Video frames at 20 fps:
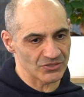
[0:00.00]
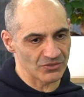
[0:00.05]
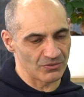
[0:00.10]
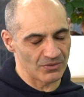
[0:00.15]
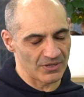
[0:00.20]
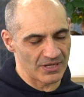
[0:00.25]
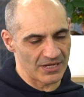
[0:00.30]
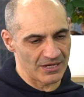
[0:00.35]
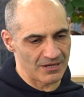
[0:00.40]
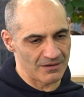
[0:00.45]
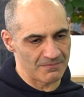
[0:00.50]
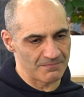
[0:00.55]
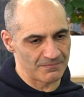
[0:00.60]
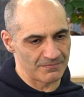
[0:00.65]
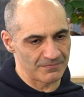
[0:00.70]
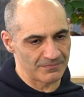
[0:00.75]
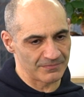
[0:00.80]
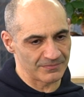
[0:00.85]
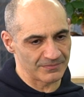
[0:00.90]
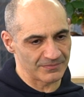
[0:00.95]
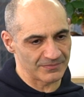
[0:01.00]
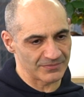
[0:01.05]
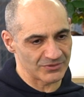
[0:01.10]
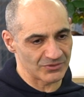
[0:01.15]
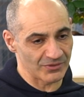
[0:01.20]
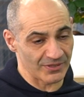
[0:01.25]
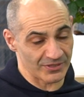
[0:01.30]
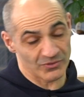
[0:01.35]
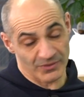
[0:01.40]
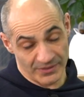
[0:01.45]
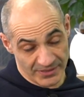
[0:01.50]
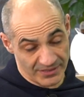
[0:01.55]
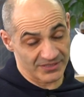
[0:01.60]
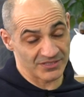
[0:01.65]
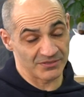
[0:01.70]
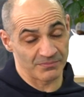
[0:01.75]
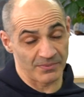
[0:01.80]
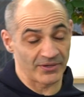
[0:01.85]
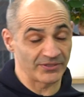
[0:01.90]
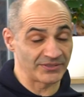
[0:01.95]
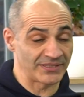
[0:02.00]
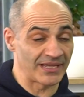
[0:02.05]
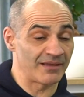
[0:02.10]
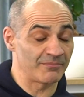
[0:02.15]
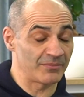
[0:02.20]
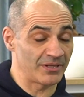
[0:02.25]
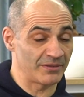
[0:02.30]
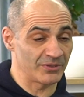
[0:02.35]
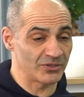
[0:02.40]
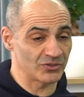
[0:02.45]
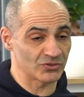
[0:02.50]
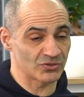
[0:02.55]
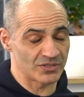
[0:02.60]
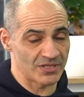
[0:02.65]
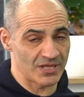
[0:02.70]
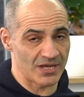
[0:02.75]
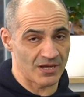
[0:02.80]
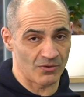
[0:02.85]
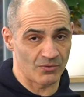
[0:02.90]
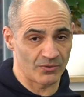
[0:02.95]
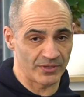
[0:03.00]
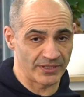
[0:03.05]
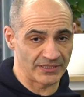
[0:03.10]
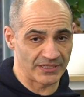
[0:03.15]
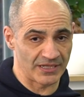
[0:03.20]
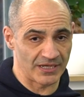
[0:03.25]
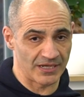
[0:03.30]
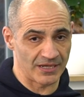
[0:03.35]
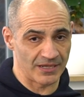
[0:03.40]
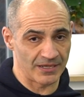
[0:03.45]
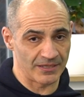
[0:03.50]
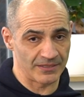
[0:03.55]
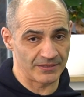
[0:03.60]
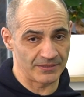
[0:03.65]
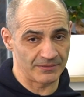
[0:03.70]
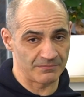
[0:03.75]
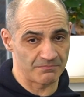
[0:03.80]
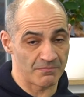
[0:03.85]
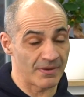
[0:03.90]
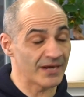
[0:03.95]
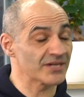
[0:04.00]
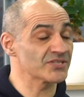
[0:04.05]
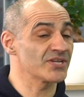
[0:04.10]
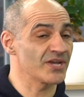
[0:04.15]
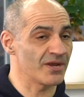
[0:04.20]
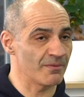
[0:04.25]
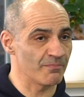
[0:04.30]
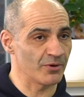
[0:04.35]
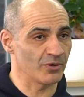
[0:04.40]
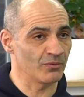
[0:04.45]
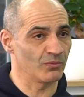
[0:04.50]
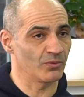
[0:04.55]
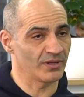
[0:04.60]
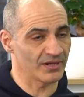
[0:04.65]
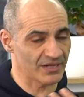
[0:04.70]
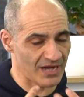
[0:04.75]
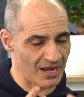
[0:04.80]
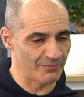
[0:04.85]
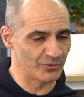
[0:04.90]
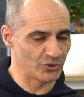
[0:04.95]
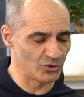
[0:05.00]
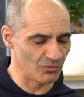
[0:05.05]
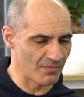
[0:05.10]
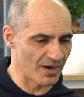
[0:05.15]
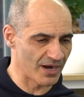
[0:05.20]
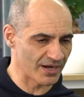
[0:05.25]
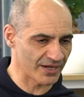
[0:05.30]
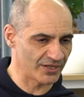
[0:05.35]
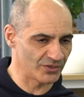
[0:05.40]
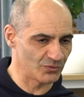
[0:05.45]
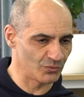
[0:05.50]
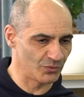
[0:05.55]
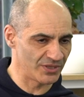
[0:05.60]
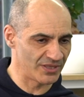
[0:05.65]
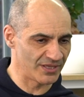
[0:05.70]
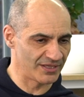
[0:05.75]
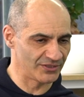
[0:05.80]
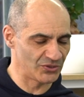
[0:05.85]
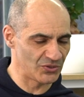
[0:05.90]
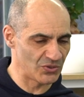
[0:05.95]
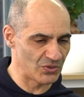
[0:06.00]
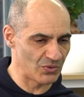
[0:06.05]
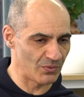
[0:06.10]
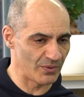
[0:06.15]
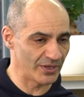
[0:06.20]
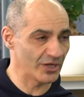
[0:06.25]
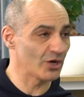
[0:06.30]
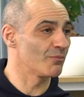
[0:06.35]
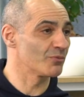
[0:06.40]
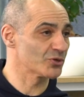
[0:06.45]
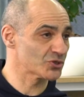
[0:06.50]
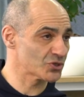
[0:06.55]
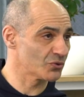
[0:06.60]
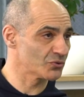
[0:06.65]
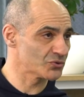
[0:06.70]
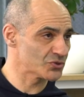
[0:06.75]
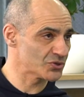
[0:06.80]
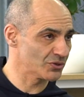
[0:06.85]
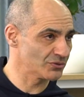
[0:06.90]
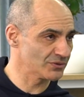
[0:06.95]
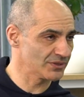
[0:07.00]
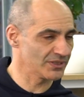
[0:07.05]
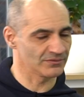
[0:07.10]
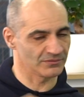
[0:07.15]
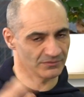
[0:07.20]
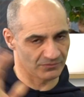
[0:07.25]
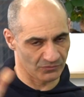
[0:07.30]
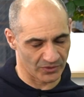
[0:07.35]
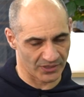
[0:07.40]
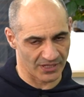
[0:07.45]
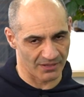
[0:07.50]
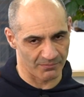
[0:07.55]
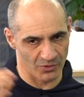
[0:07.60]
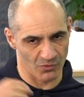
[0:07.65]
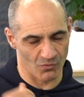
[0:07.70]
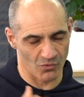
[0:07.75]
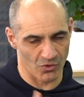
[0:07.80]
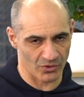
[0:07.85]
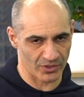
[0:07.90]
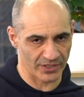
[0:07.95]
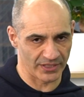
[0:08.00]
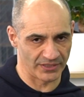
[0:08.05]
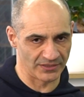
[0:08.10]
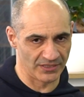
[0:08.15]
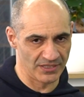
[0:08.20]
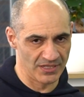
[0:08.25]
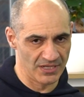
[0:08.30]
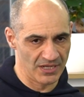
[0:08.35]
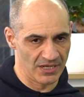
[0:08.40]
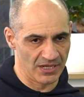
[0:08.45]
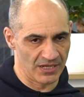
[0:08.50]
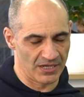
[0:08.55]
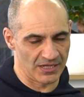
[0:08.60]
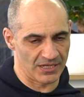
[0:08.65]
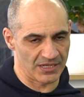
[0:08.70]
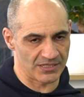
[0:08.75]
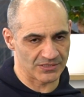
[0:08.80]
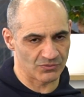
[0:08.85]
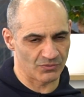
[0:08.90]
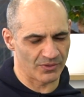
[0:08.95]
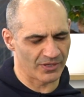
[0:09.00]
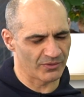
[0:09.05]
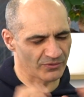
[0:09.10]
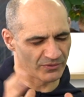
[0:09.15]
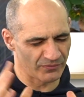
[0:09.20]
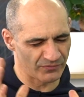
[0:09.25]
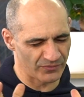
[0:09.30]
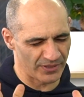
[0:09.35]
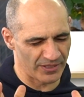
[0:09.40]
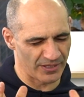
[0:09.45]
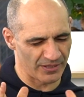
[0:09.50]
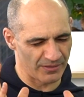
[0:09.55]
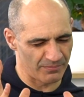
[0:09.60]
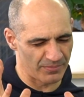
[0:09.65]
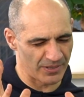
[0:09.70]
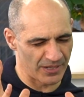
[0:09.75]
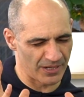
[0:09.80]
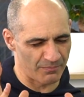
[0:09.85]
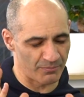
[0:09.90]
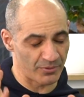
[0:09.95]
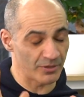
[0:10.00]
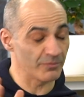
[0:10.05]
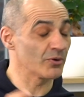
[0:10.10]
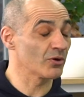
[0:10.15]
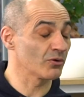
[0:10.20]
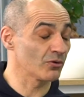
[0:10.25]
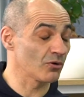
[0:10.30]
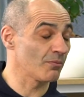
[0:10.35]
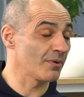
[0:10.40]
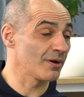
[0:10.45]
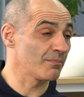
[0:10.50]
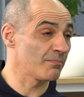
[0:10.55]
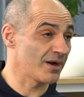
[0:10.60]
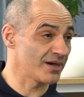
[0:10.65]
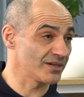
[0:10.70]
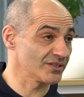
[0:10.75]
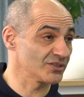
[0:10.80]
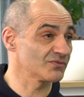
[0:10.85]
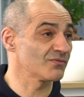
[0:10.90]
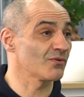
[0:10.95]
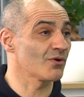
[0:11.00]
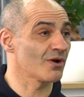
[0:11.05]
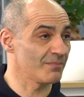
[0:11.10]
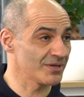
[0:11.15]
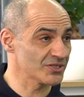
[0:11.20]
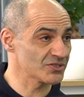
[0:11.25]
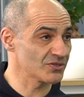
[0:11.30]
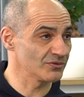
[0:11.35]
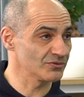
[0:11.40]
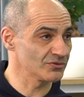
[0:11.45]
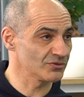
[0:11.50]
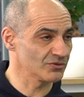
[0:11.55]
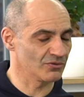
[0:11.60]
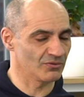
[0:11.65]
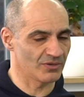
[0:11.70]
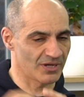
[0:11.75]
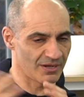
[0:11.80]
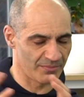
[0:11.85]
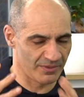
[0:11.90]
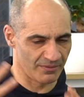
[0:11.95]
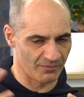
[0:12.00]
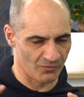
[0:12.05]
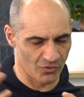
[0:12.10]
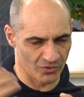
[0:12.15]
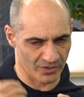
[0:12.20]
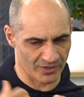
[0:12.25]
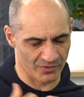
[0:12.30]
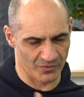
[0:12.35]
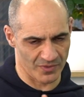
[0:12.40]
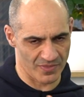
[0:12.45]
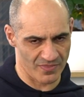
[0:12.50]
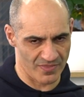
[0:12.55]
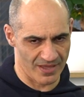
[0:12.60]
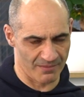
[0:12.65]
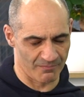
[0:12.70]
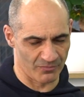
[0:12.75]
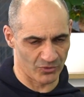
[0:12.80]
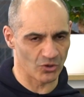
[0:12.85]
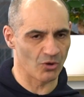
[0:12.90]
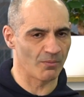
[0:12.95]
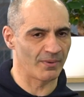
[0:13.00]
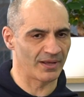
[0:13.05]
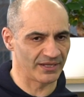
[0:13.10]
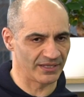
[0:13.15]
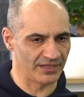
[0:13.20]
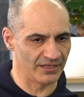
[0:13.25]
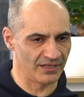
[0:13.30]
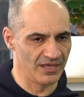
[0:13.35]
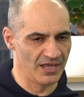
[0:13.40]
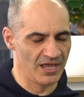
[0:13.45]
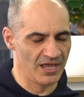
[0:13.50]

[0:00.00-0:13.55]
so actually this is very timely because now in March, April, we are coming to market with a new e-commerce solution that we have been working as we're one of the premium global partners for Amazon. So have been working with them globally